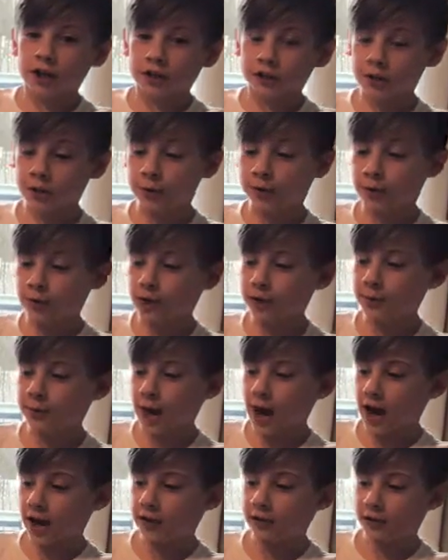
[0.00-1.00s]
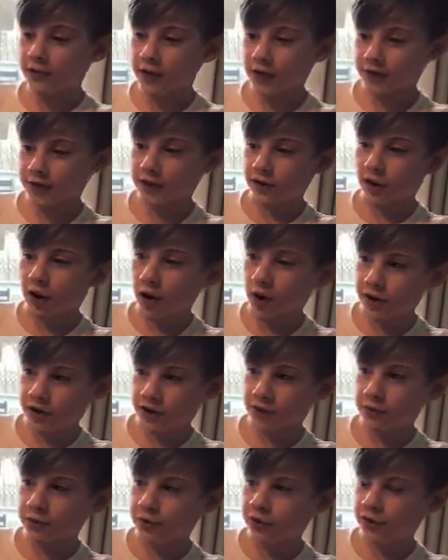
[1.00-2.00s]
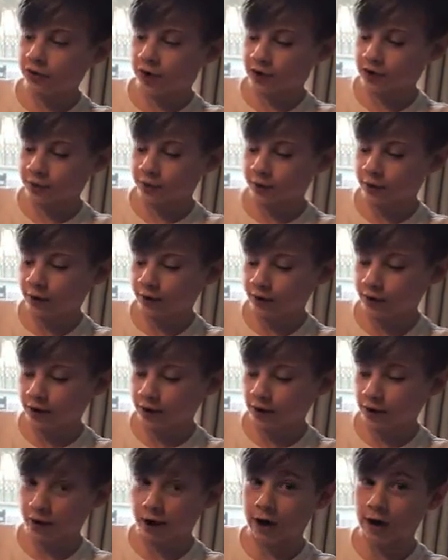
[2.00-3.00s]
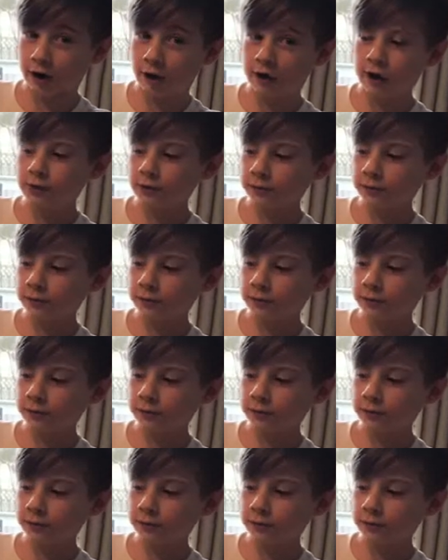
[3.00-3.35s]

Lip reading: to bring back this awesome stretchable hero.